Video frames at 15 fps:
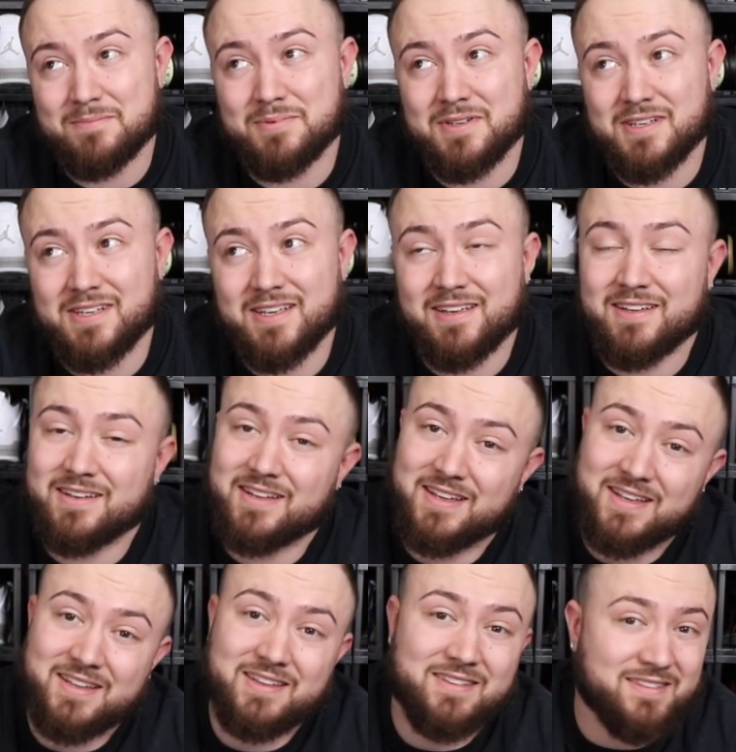but
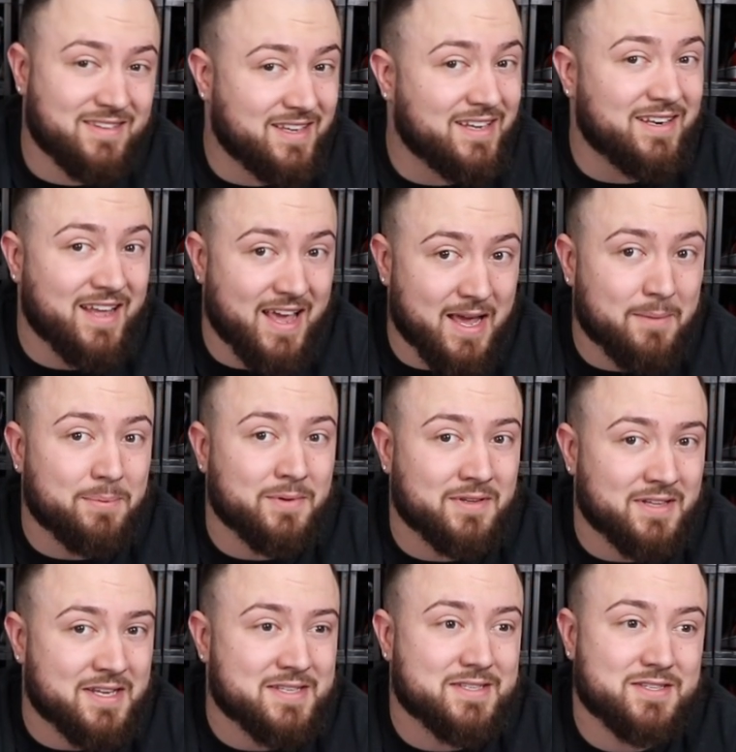it can
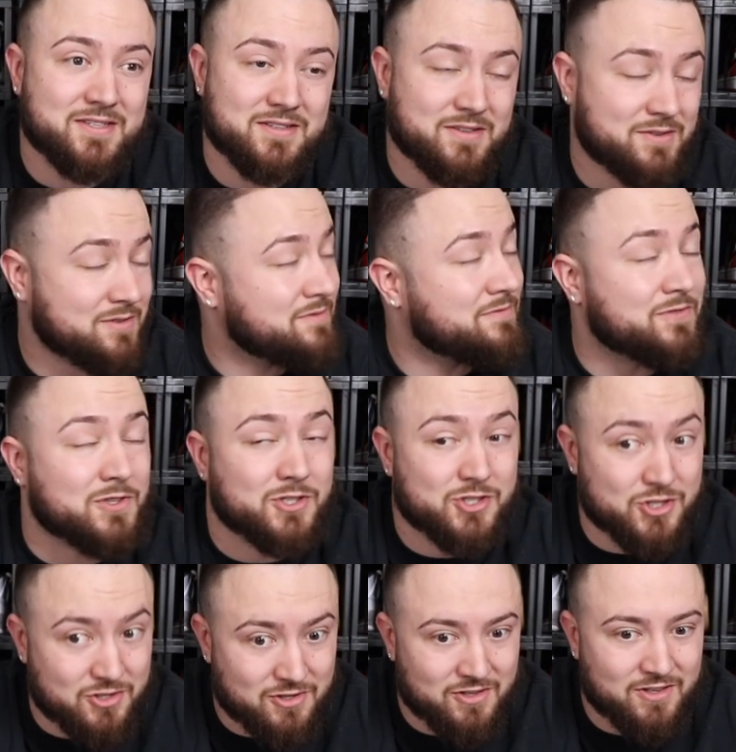happen, that's for
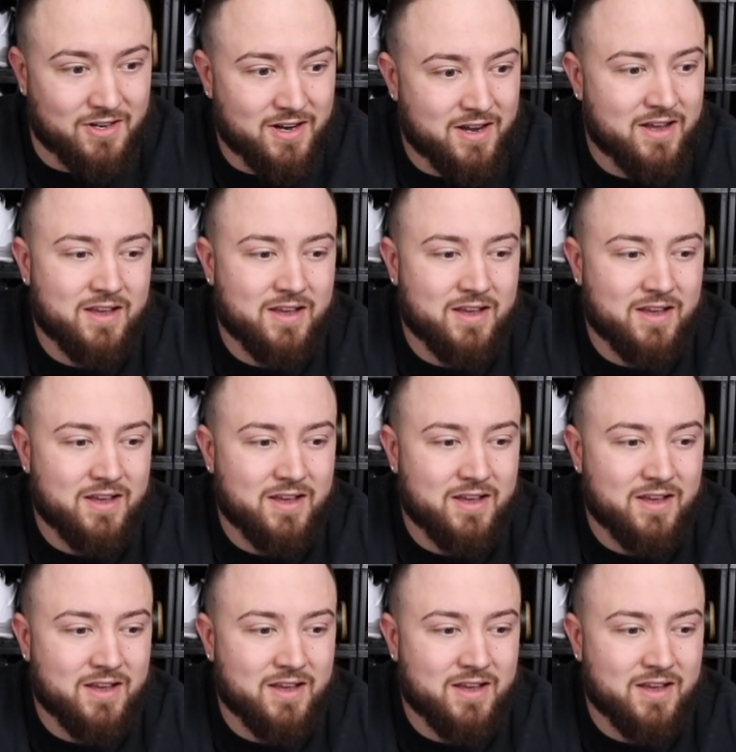sure.